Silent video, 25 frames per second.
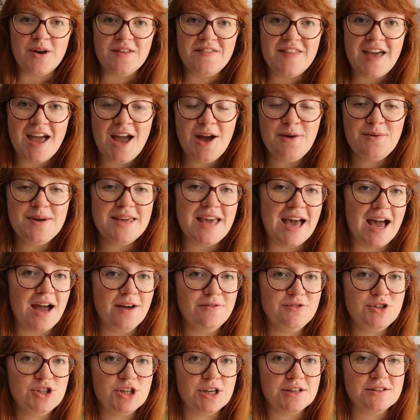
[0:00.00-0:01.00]
there we
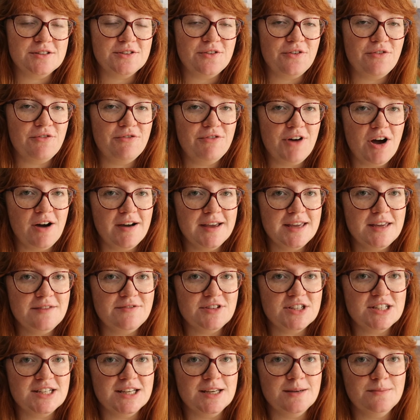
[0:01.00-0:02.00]
have just
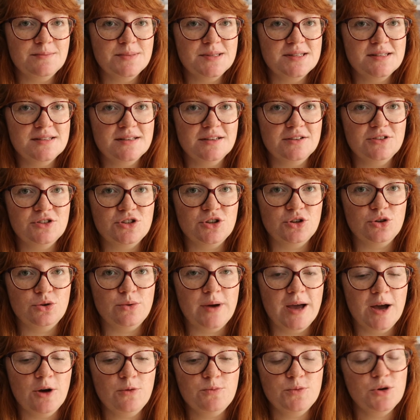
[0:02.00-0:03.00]
5 tips to
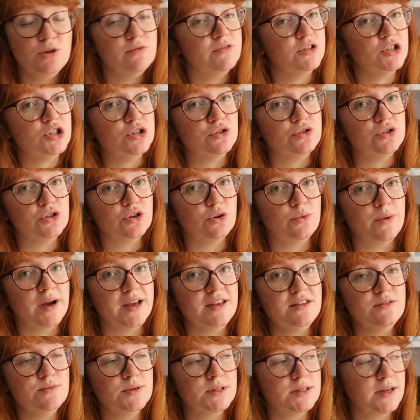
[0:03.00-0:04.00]
help you reduce your
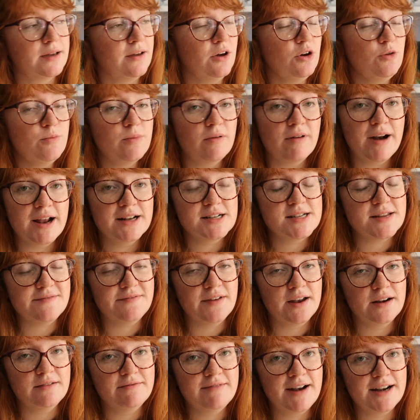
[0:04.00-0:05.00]
waste, which I hope are actually
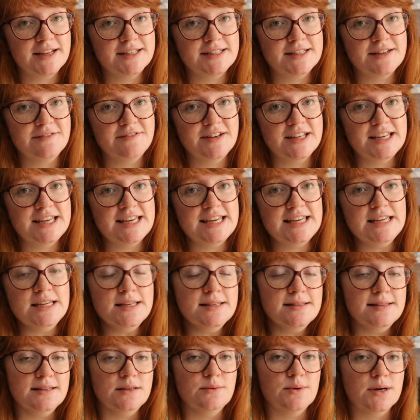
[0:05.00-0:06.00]
relatively
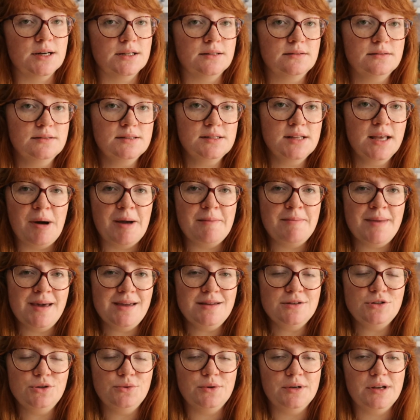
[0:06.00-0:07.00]
easy ones. I
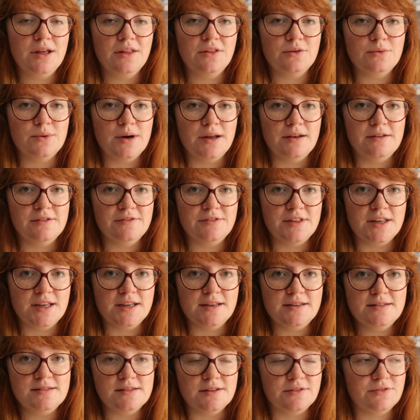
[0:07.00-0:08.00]
may do another one of
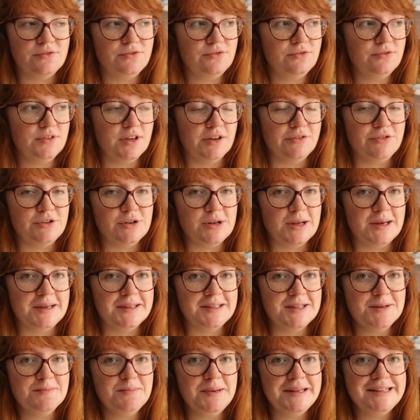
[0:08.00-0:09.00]
these if you
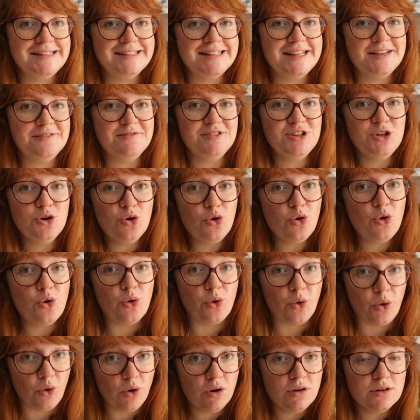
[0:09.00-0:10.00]
like it. Please leave
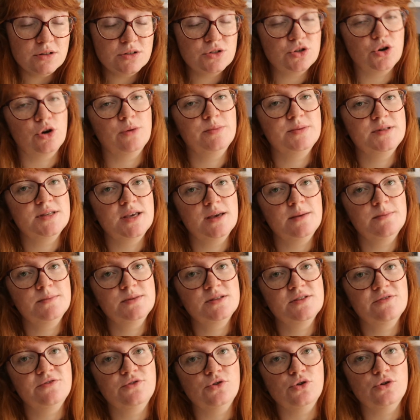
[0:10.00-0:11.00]
your top tips
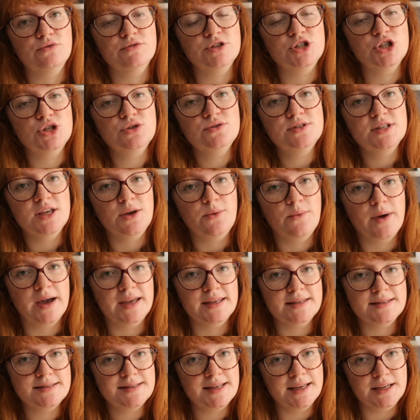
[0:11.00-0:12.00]
for reducing
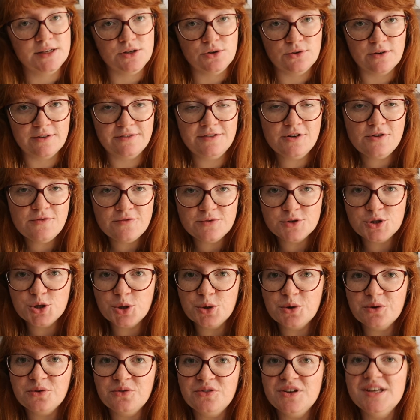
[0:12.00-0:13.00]
waste in your film
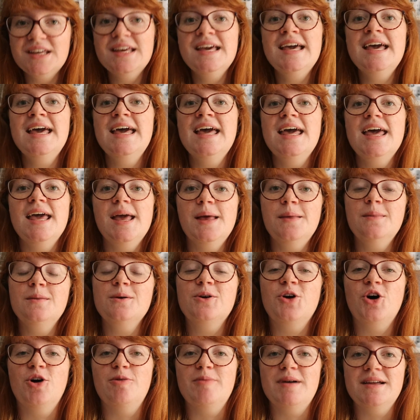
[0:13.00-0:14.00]
photography in the
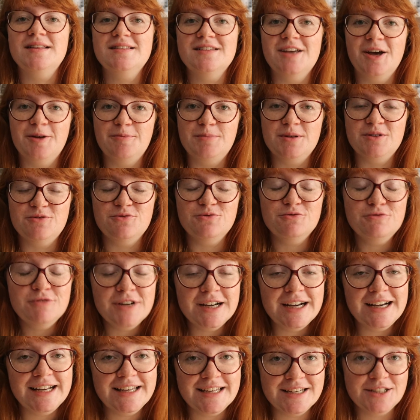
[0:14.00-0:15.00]
comments. I'd be
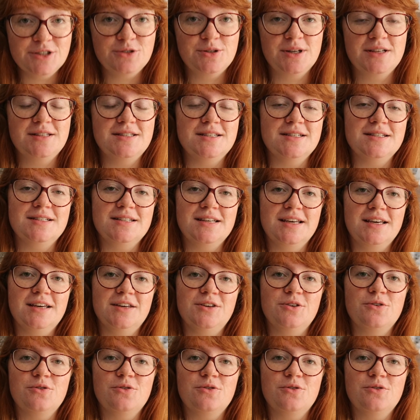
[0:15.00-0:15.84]
really interested to hear your